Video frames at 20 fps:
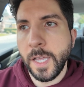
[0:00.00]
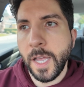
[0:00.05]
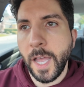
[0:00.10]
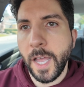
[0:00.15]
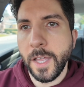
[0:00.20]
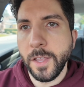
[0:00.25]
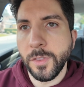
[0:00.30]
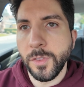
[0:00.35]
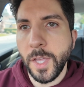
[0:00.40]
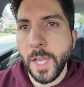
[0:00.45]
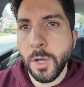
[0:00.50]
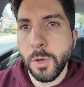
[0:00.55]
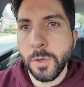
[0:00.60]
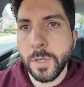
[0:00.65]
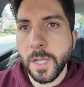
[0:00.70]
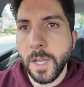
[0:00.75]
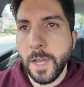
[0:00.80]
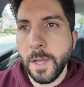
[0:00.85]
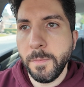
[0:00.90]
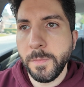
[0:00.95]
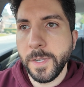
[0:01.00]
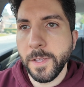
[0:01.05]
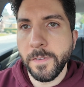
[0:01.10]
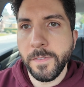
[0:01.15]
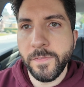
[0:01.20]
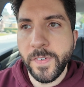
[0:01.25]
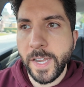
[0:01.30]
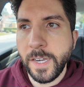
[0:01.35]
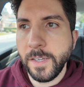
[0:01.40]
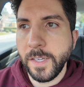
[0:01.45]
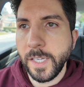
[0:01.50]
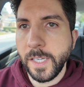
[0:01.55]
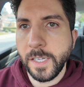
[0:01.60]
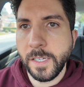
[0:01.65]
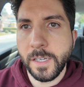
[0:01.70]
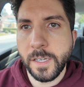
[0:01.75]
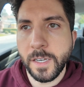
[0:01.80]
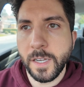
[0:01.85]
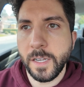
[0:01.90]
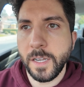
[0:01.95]
And they'll come
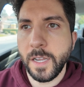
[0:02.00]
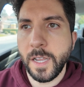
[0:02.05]
defending